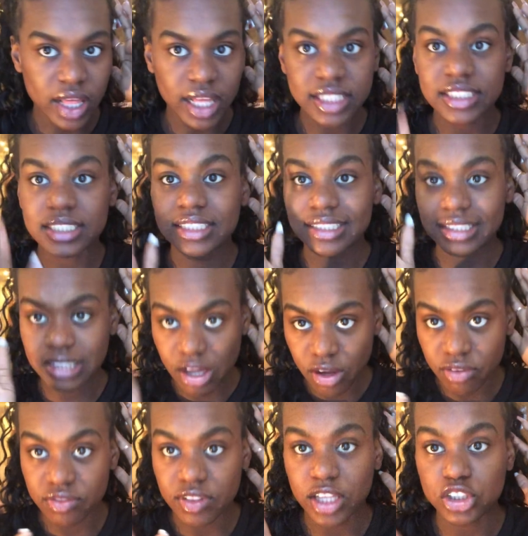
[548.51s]
that
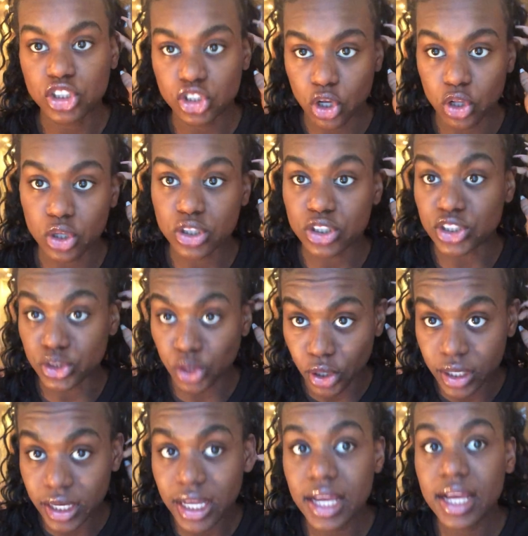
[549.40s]
stuff that y'all are
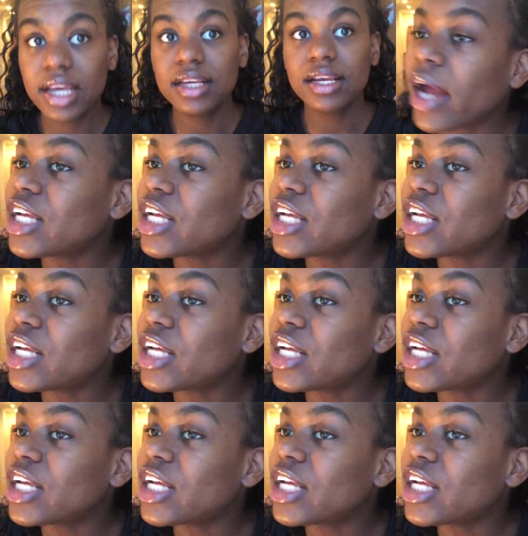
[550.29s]
starting.